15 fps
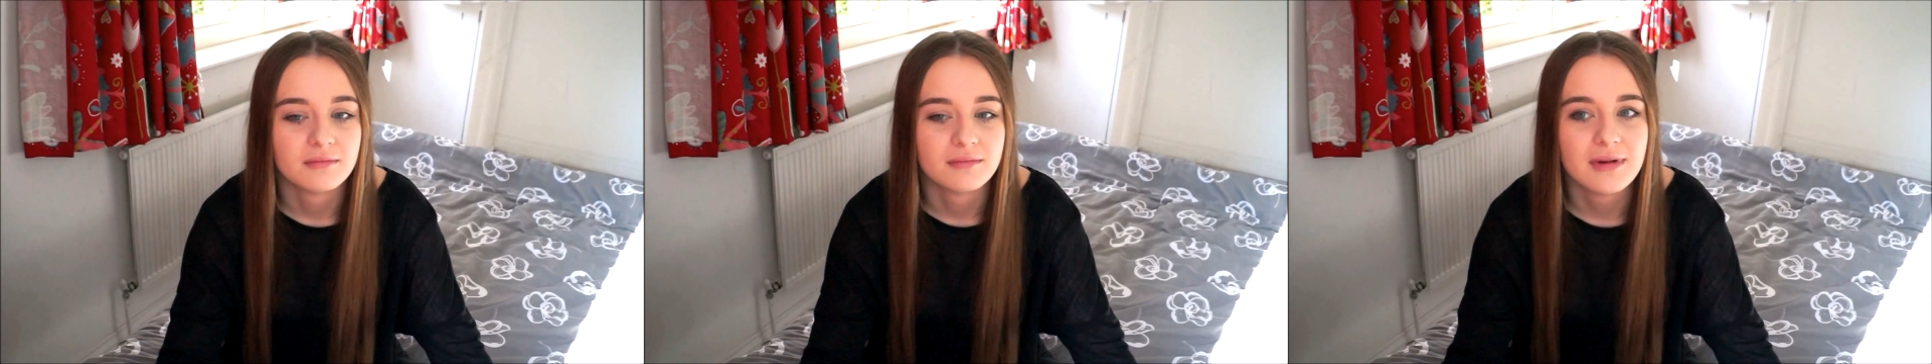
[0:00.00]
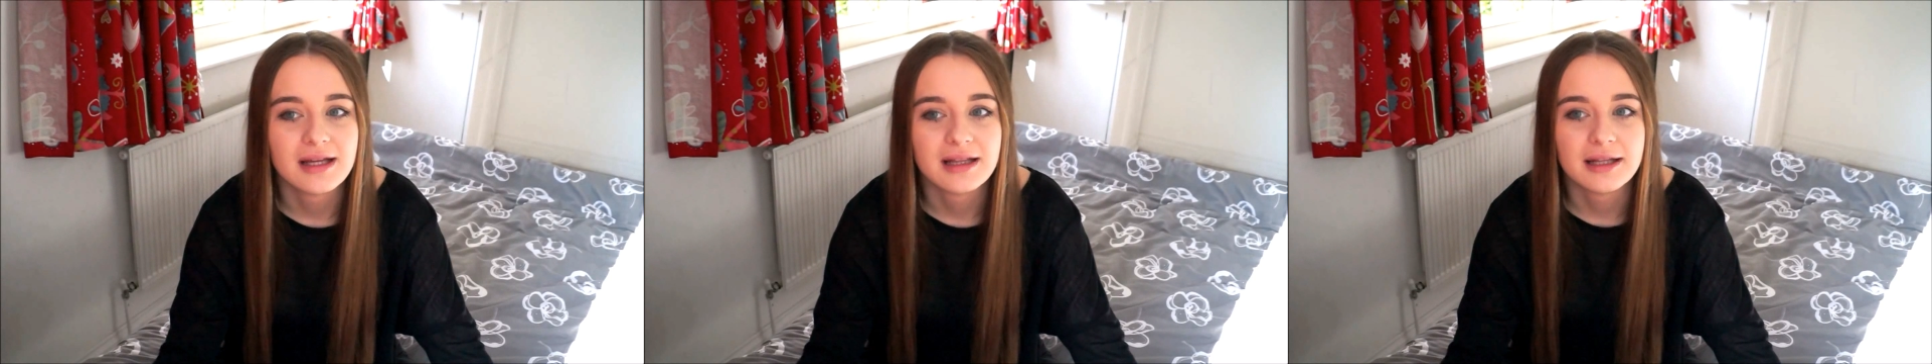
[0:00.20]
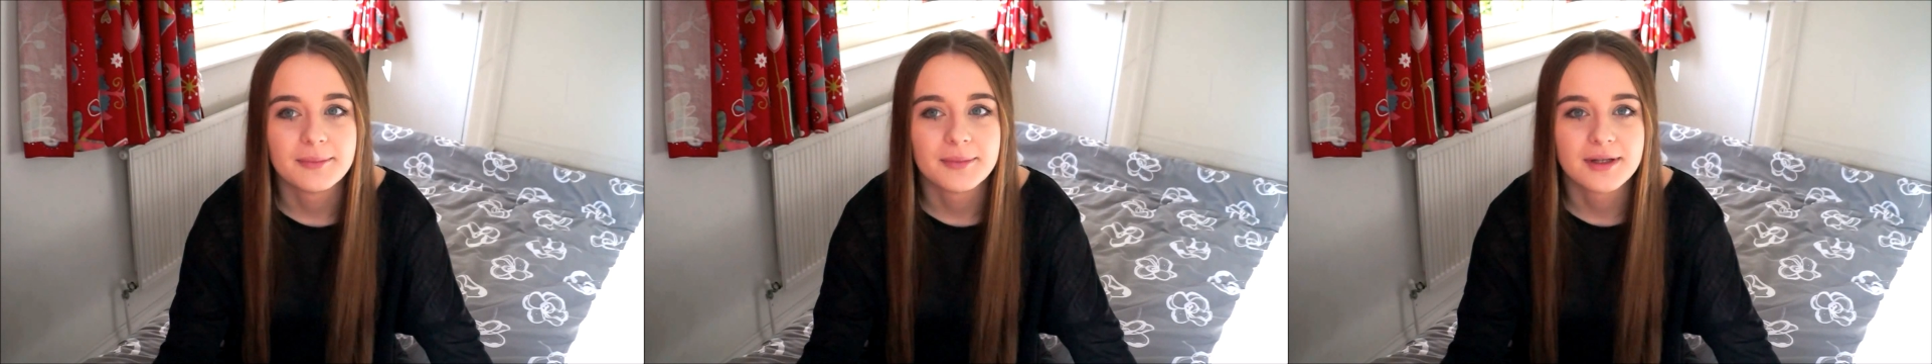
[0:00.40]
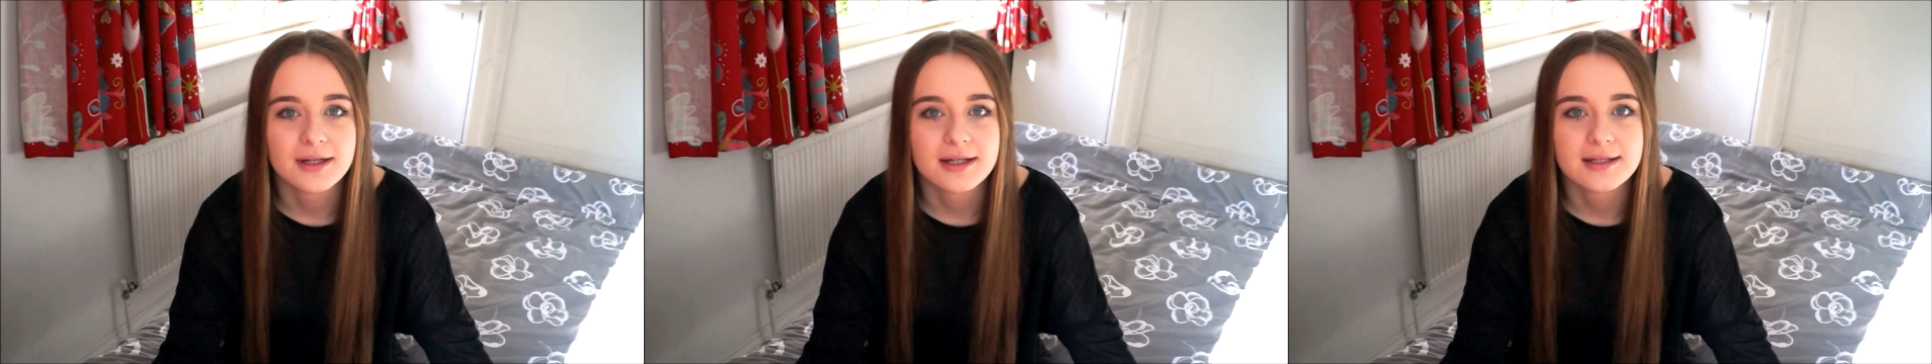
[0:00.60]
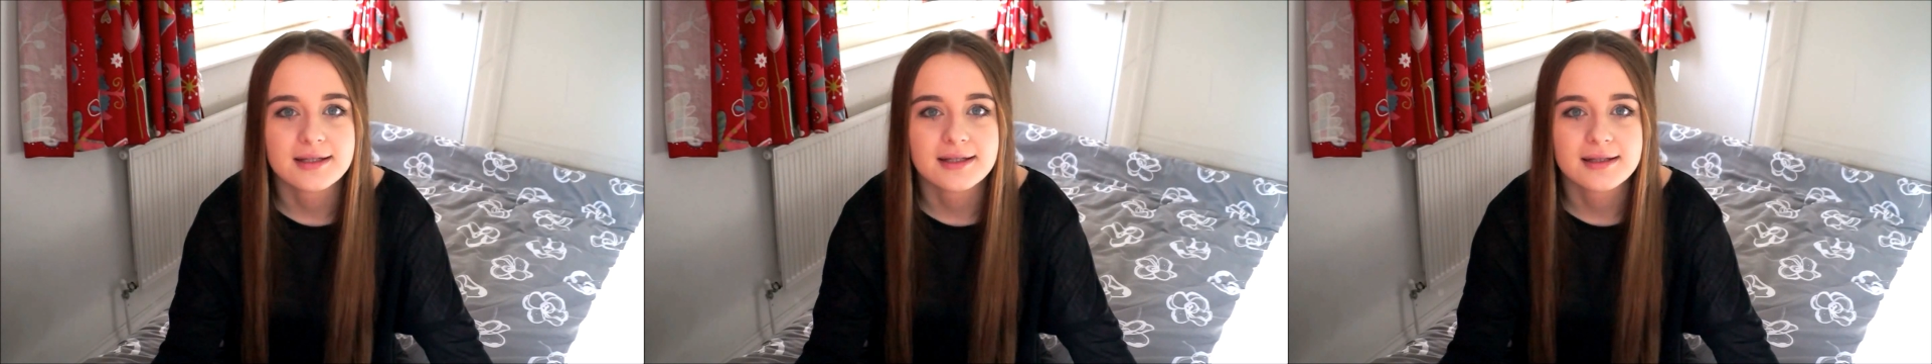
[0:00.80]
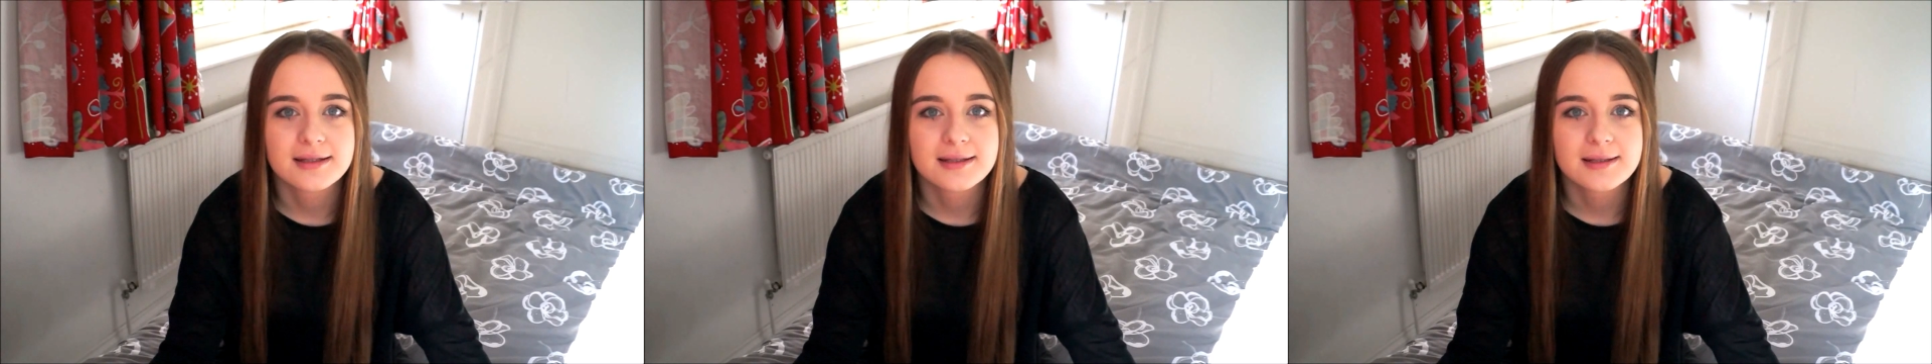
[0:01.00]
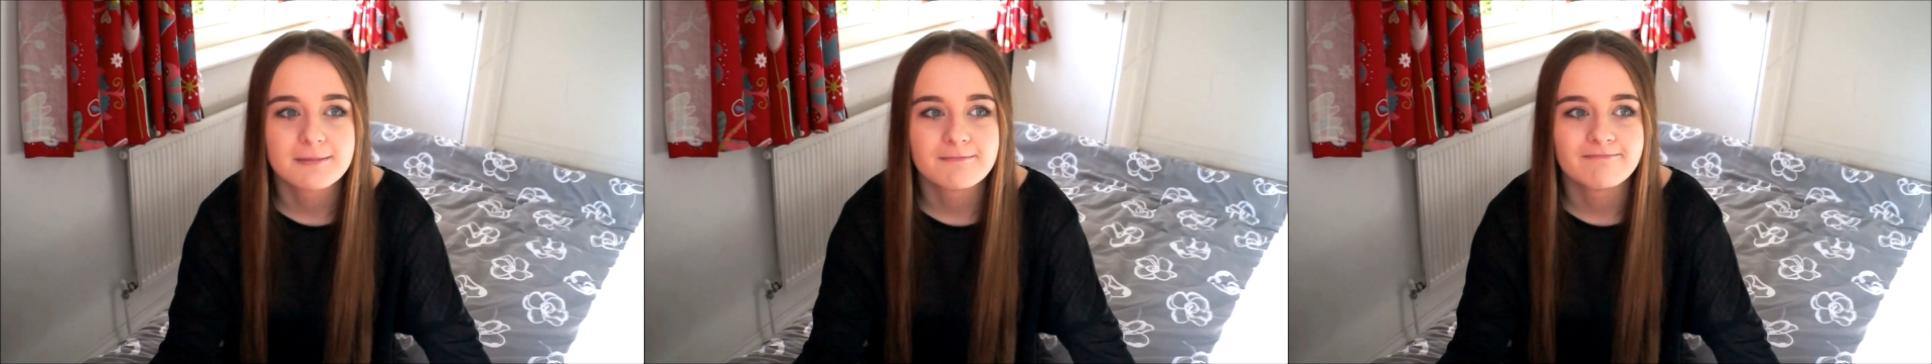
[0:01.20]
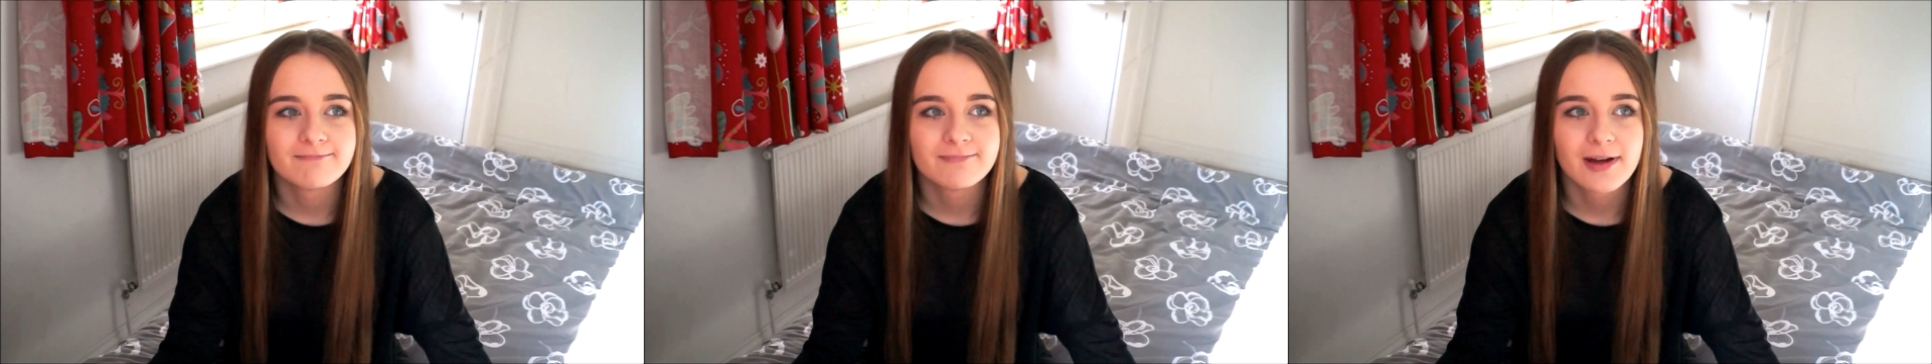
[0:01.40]
mainly because
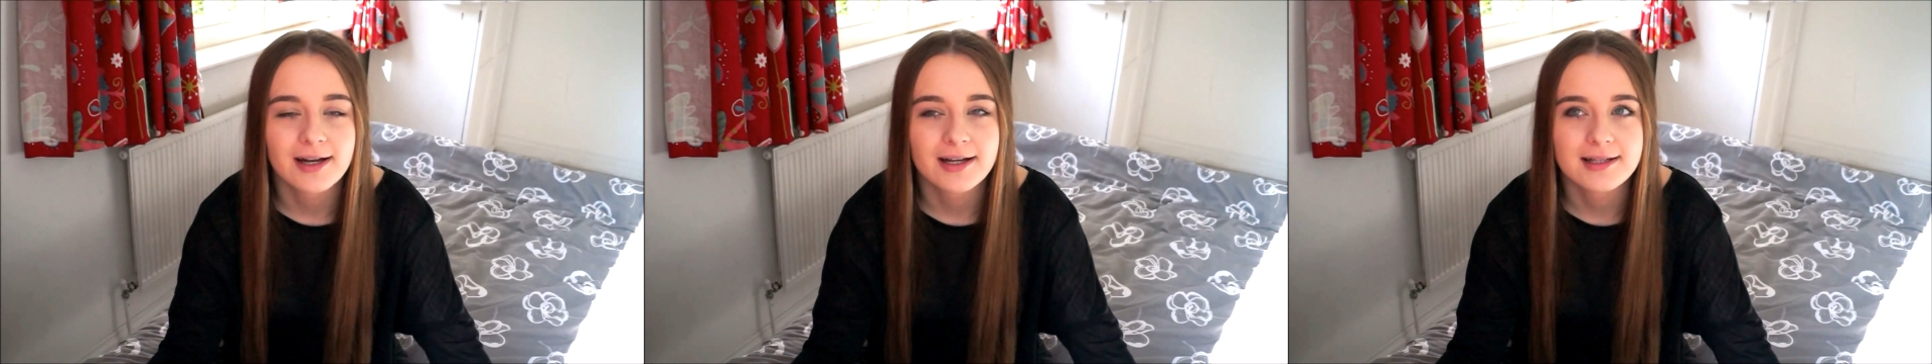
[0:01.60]
I